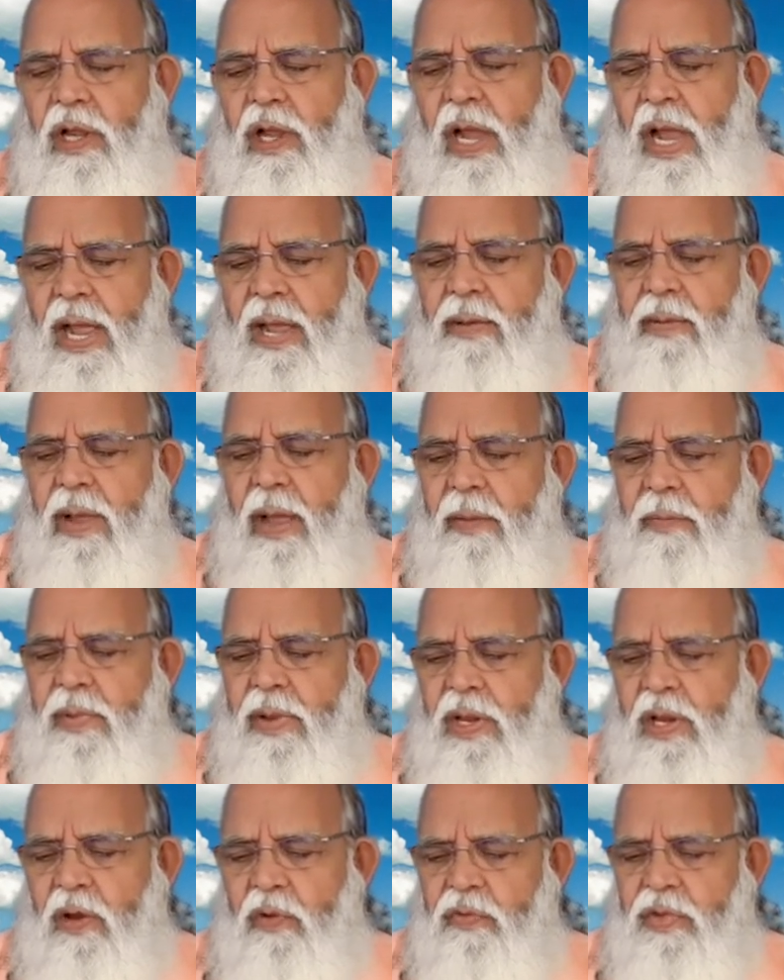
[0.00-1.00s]
I am happy
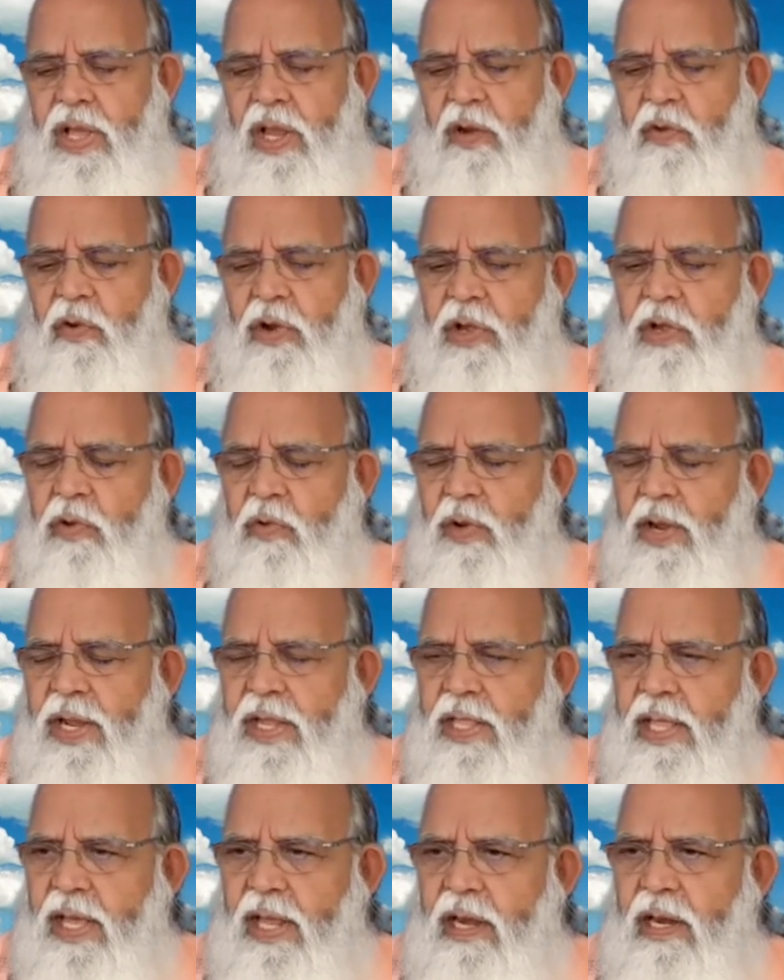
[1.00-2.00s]
now we are going
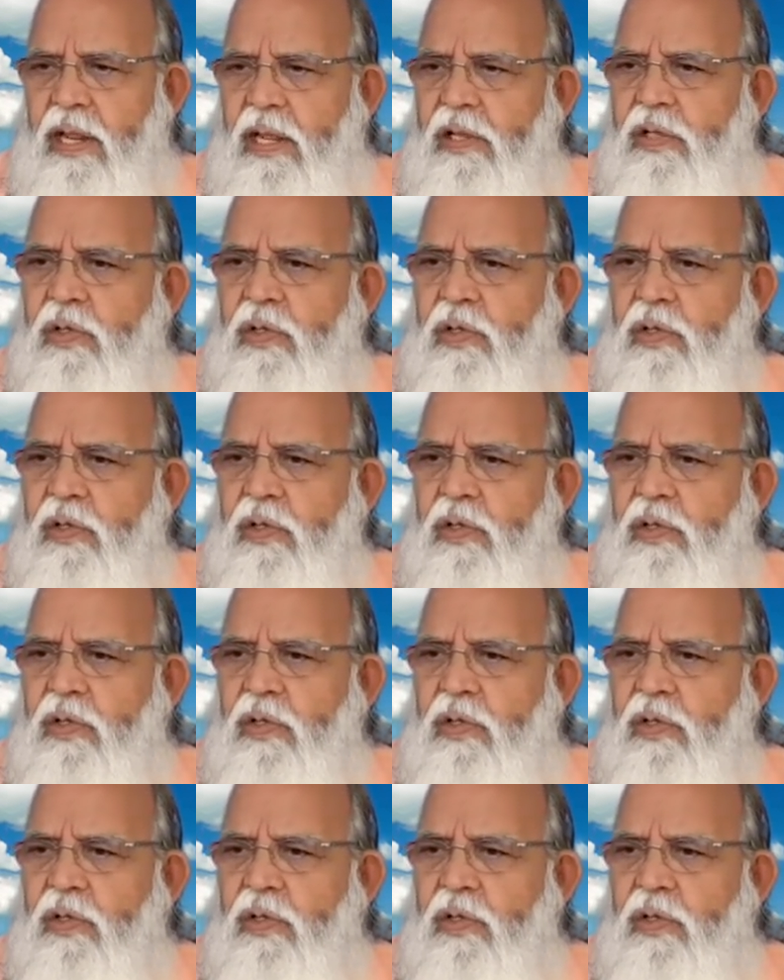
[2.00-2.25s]
together.